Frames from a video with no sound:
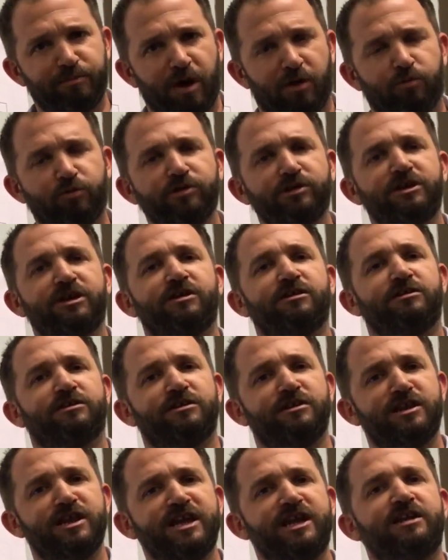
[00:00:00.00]
a really
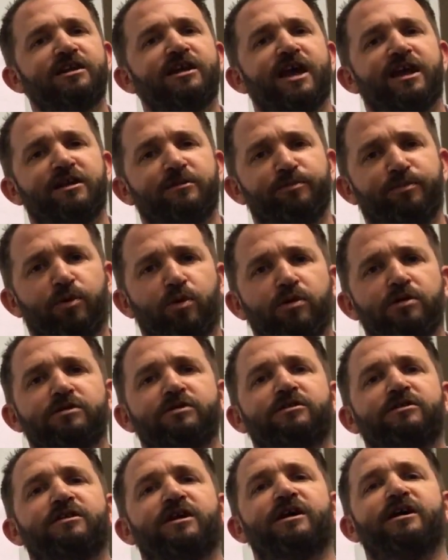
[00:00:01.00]
neat and
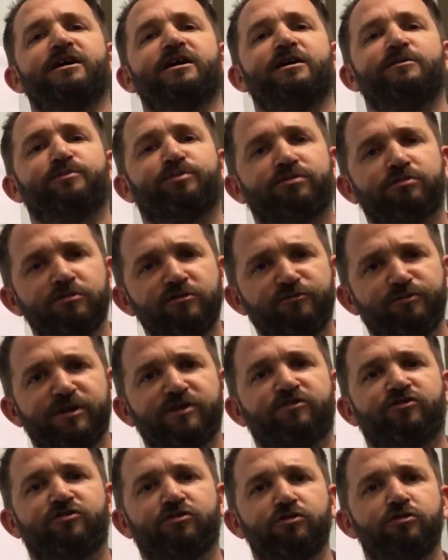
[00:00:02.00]
important uh,
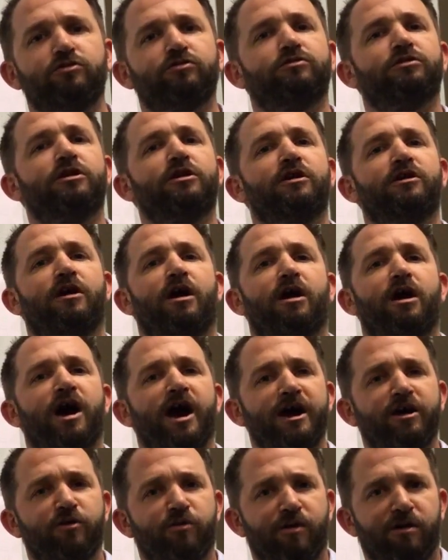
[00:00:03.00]
improvement to our
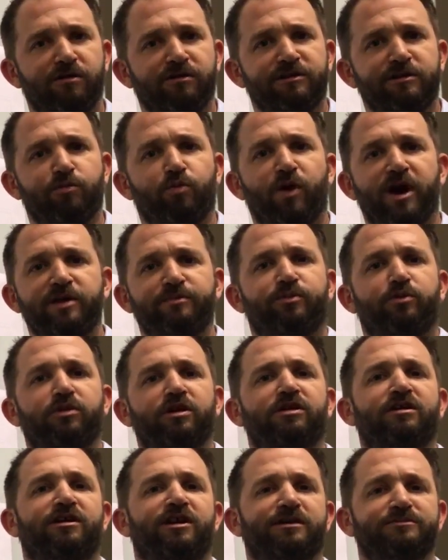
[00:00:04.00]
high quality white
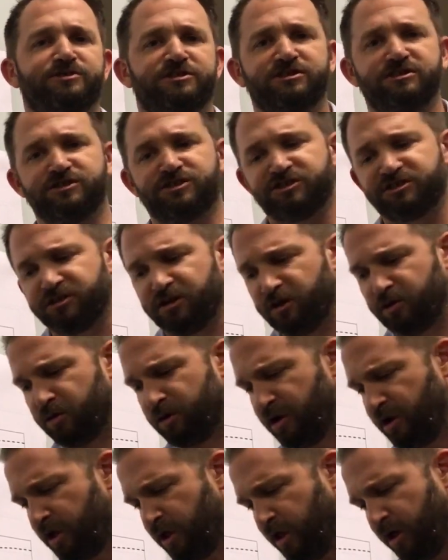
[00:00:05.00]
point options. So
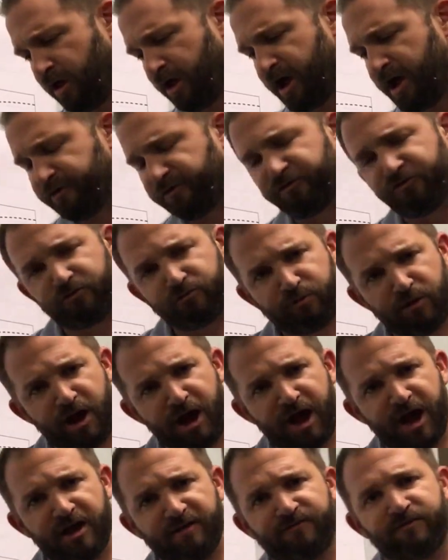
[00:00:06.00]
uh,
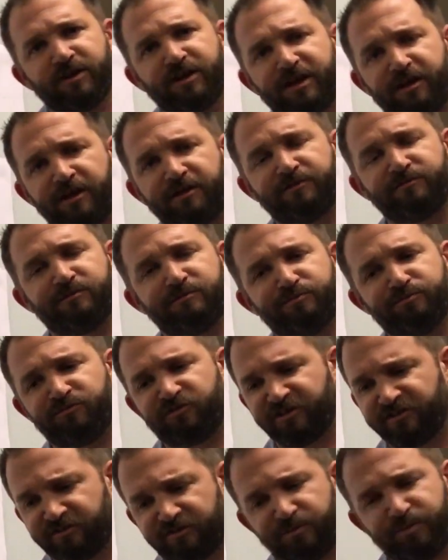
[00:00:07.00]
thrive, uh,
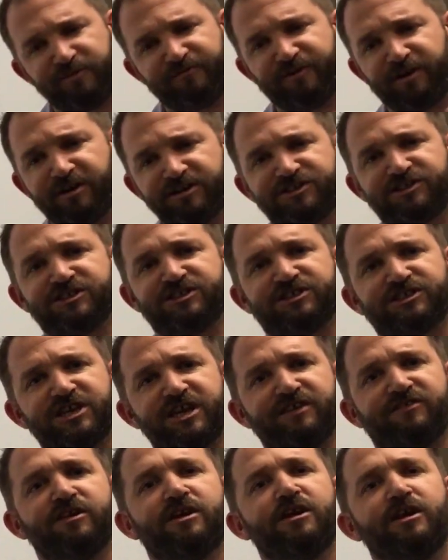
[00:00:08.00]
just to be very
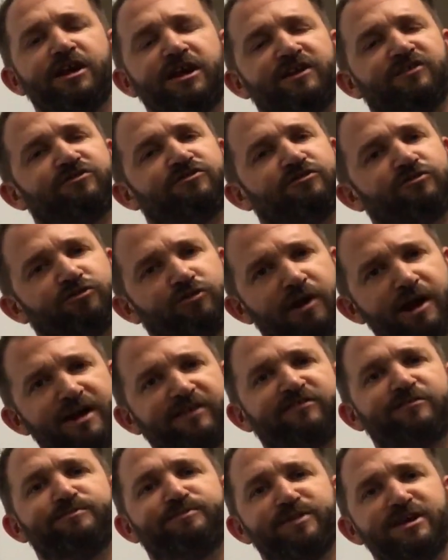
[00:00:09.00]
succinct, is
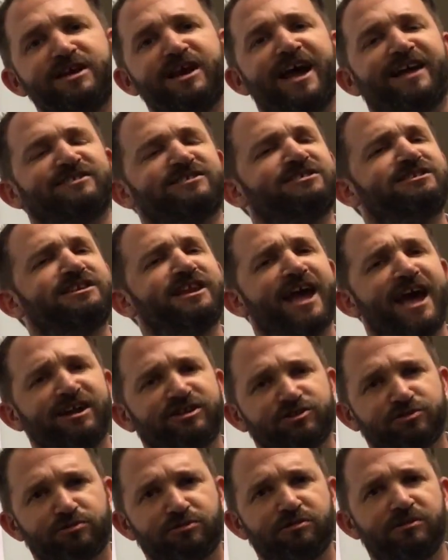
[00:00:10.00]
trying to be as
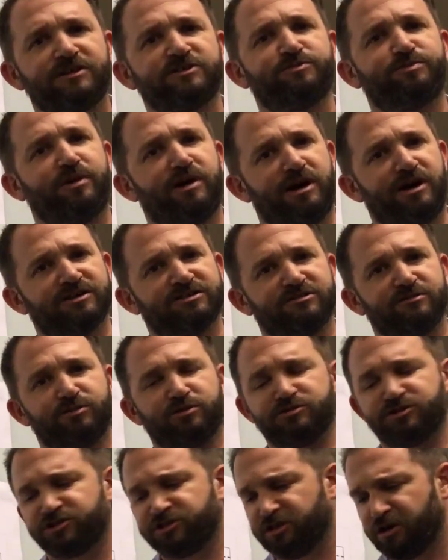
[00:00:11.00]
natural as
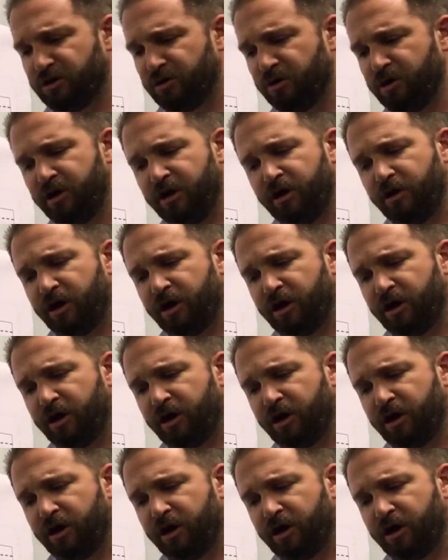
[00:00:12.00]
possible. So